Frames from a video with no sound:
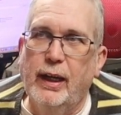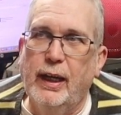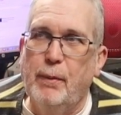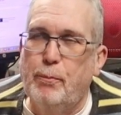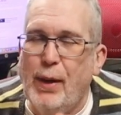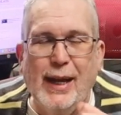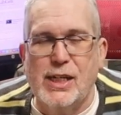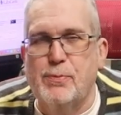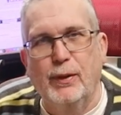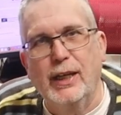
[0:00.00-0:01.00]
it
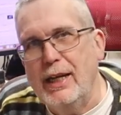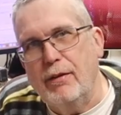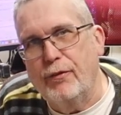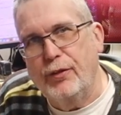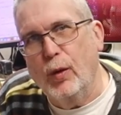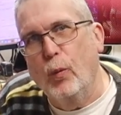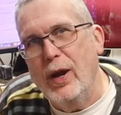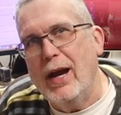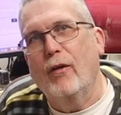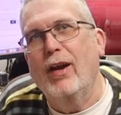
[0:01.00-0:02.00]
beggars belief that
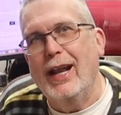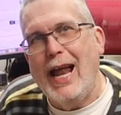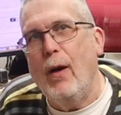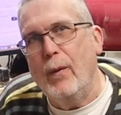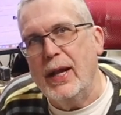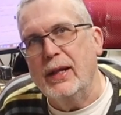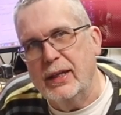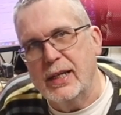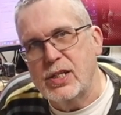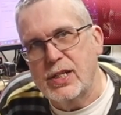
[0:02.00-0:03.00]
we are allowing
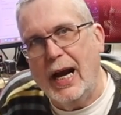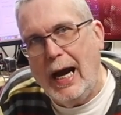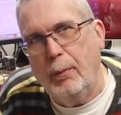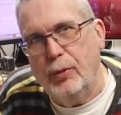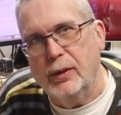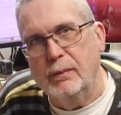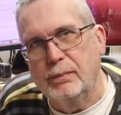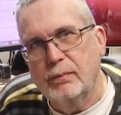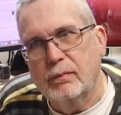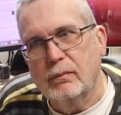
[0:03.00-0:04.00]
this to happen,
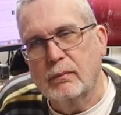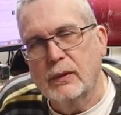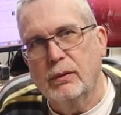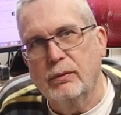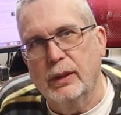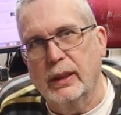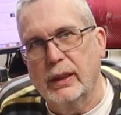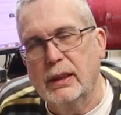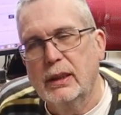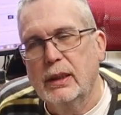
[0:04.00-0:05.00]

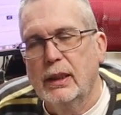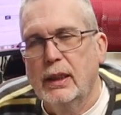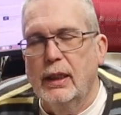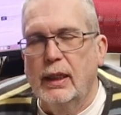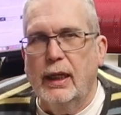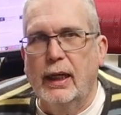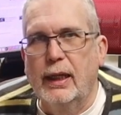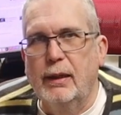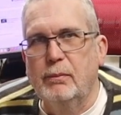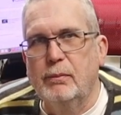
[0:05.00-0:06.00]
really.
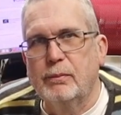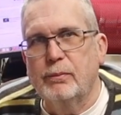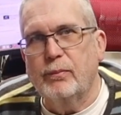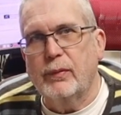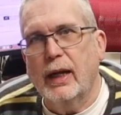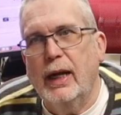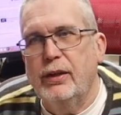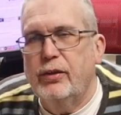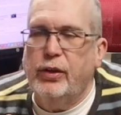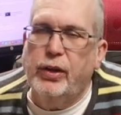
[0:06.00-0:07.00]
And
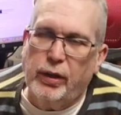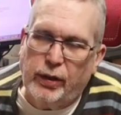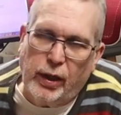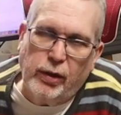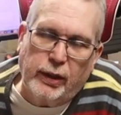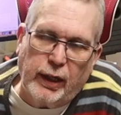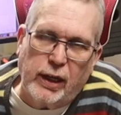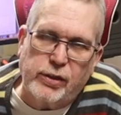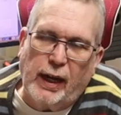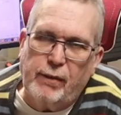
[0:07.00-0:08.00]
the other thing
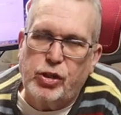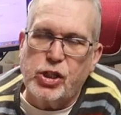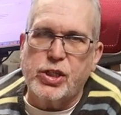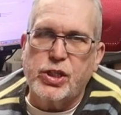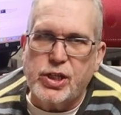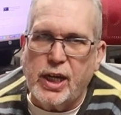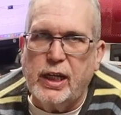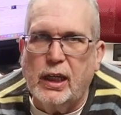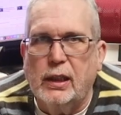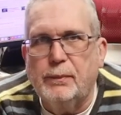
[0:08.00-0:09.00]
is, I've just seen
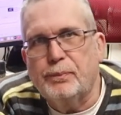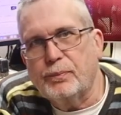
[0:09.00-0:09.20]
a